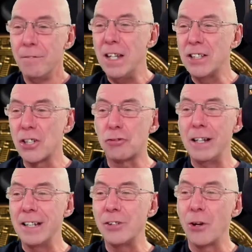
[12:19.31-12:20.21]
Visa, $1
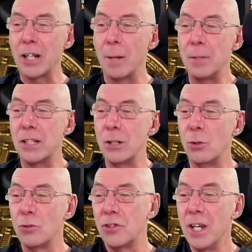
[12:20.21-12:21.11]
trillion company to
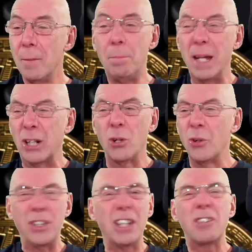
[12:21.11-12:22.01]
launch
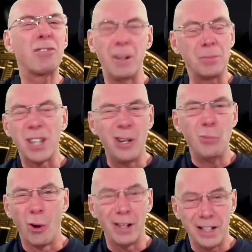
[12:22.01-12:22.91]
Bitcoin and crypto
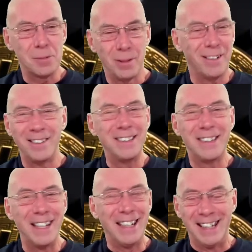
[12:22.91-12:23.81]
wallets. But I
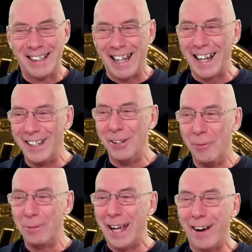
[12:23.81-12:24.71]
deleted that
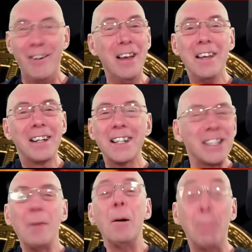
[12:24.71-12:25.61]
little bit out
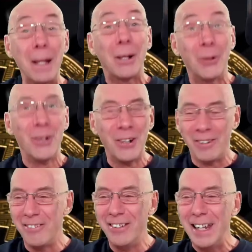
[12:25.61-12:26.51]
because I'm a
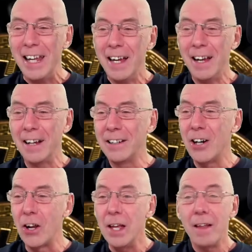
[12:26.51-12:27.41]
Bitcoiner only
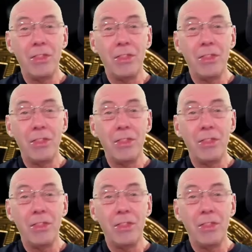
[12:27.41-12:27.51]
guy.